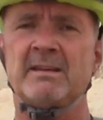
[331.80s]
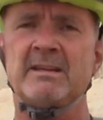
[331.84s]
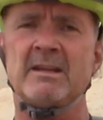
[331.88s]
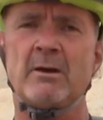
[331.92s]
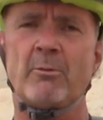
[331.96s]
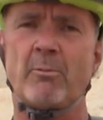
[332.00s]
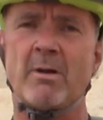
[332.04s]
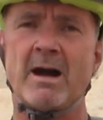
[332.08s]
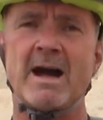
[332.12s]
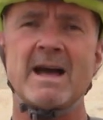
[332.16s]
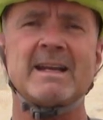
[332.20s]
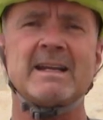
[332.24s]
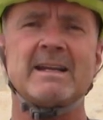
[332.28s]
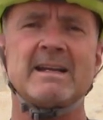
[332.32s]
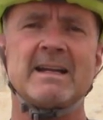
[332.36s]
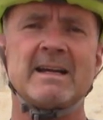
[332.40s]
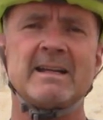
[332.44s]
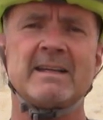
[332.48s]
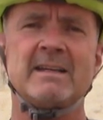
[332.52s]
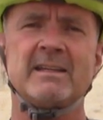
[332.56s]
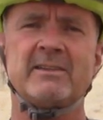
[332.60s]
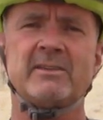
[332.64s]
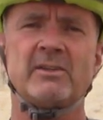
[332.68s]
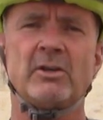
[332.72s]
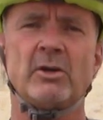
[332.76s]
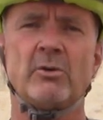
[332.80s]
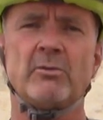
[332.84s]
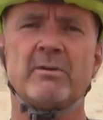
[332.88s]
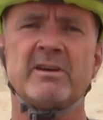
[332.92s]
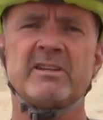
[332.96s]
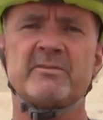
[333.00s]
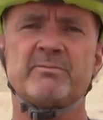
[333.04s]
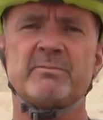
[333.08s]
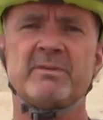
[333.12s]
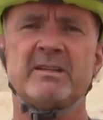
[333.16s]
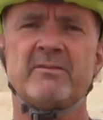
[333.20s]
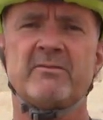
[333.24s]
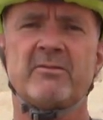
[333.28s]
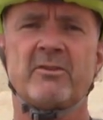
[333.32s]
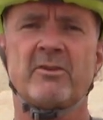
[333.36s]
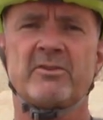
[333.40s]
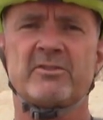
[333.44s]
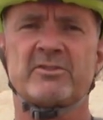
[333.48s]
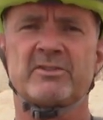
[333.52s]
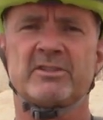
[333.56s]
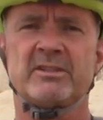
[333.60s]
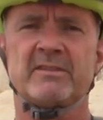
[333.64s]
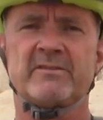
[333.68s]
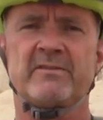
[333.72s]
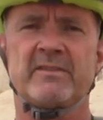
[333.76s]
Now, why did I get the O S P
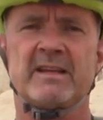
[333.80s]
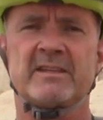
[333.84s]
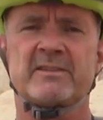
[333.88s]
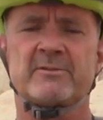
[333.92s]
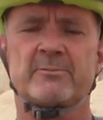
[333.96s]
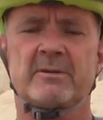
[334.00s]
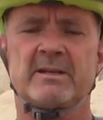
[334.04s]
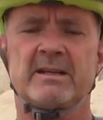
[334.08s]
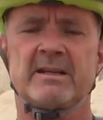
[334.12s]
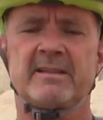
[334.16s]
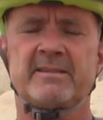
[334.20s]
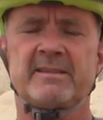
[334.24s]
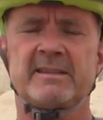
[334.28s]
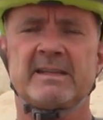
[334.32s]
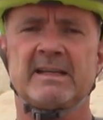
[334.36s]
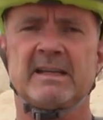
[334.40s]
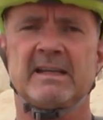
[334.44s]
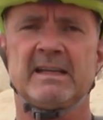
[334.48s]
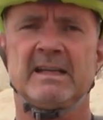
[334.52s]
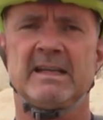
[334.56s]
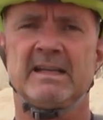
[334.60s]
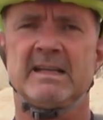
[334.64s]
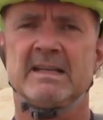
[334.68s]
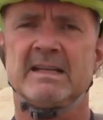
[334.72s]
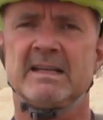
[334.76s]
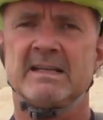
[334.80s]
version if that's what I think?